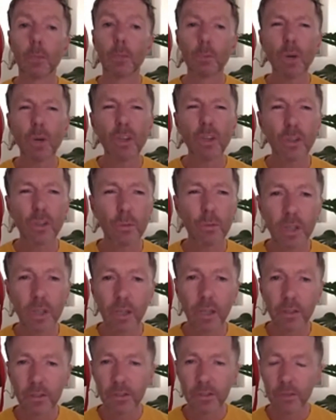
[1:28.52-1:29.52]
But why should we
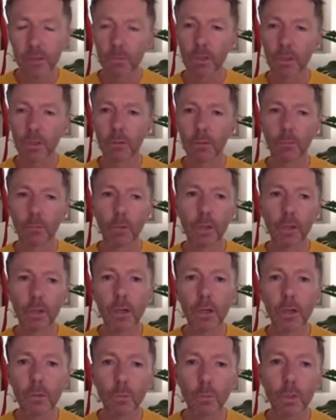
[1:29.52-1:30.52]
get used to it? Why
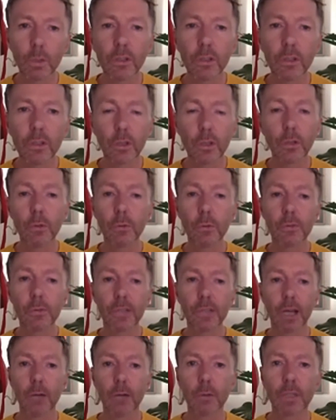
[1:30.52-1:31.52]
can't we
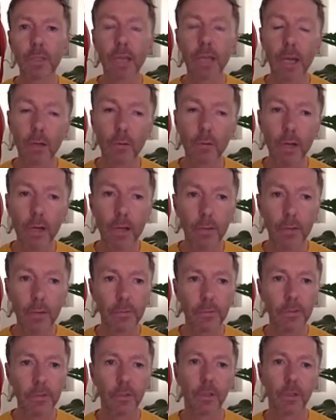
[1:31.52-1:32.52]
choose how we get
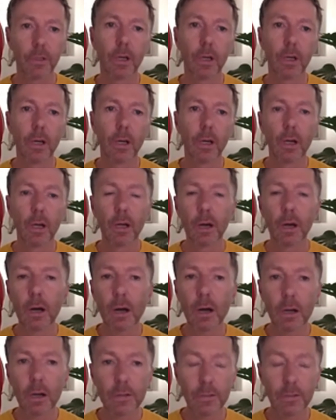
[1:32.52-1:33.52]
around?
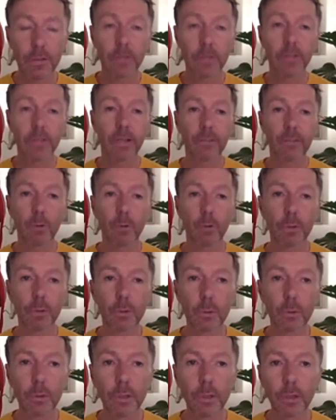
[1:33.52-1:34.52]
Cars, because that's what we're
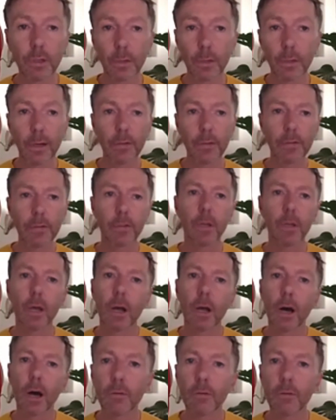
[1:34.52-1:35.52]
talking about,
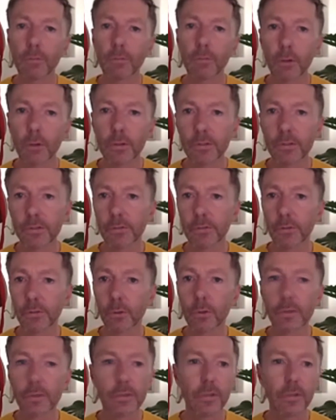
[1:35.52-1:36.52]
offer us
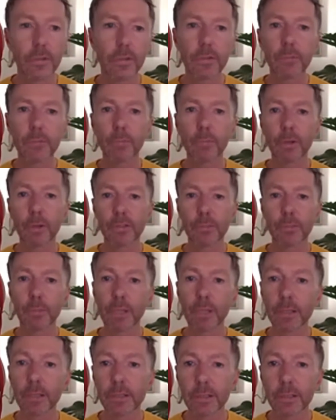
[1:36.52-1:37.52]
choices and
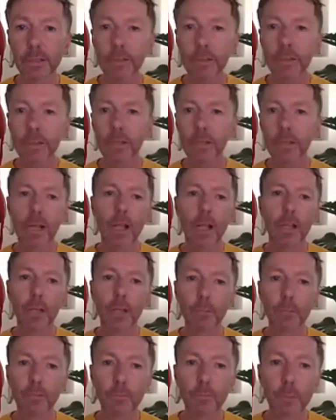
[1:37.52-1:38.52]
possibilities
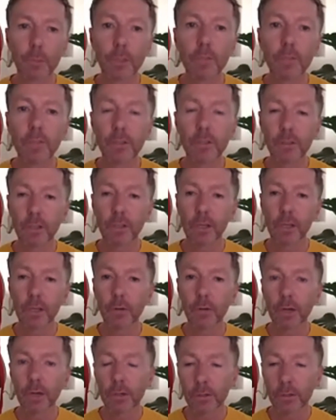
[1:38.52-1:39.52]
that for previous
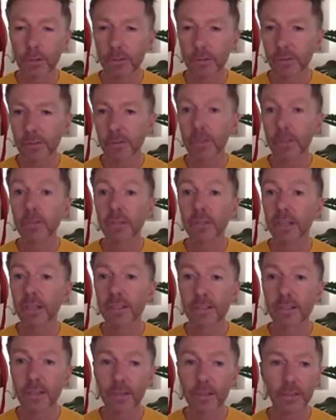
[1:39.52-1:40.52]
generations didn't
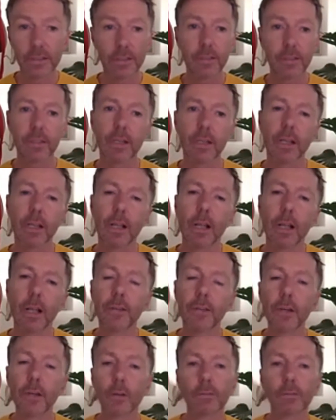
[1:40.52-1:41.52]
exist.
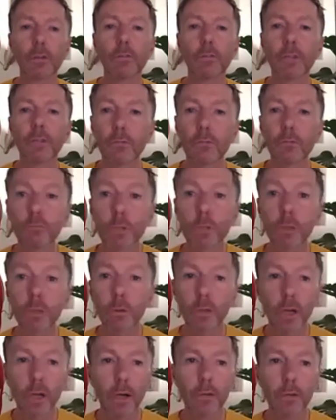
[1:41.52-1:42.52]
They offer a very
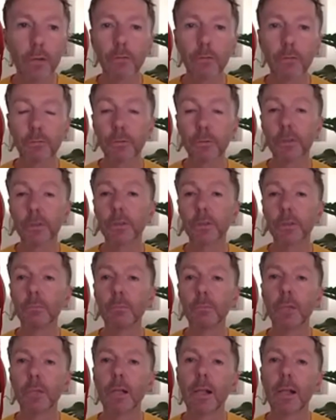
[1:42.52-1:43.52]
real kind of freedom.